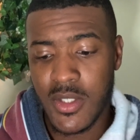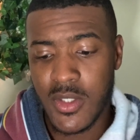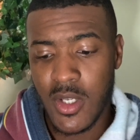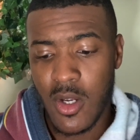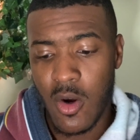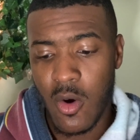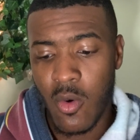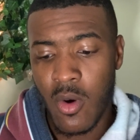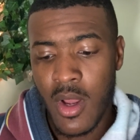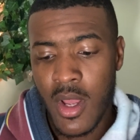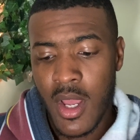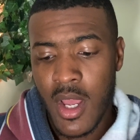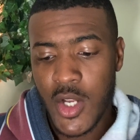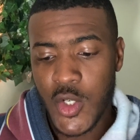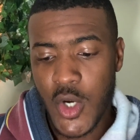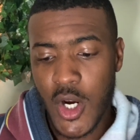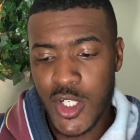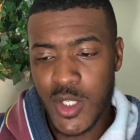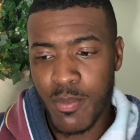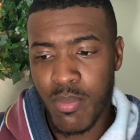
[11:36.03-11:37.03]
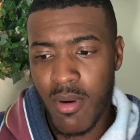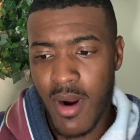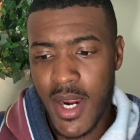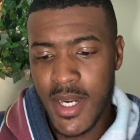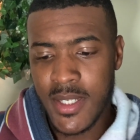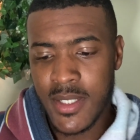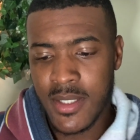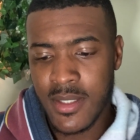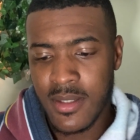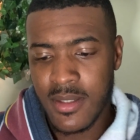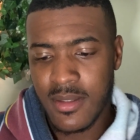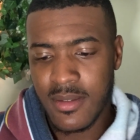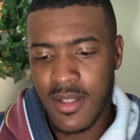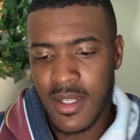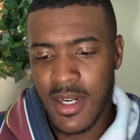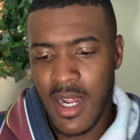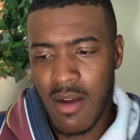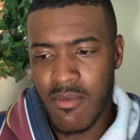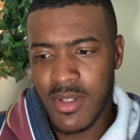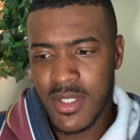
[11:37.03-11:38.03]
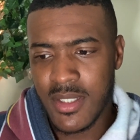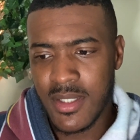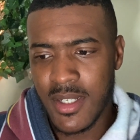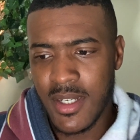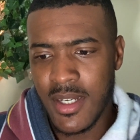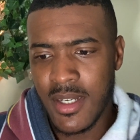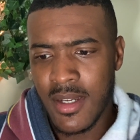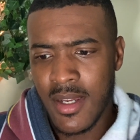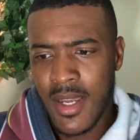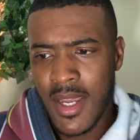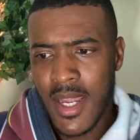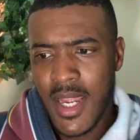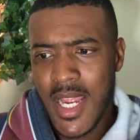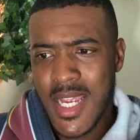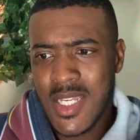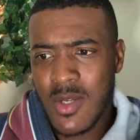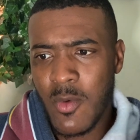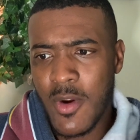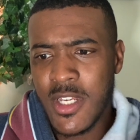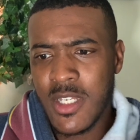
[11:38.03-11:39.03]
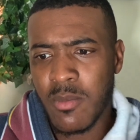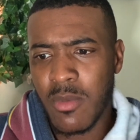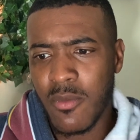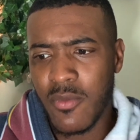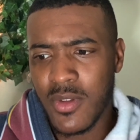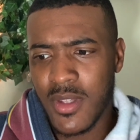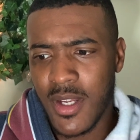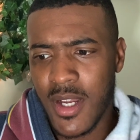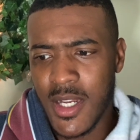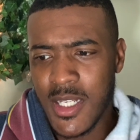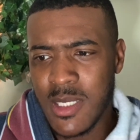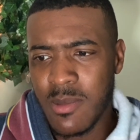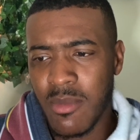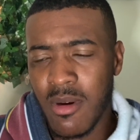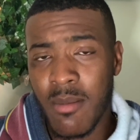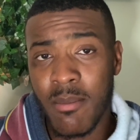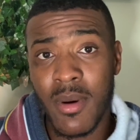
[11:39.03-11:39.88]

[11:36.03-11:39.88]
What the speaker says: So charge a price that obviously is reasonable for the customer,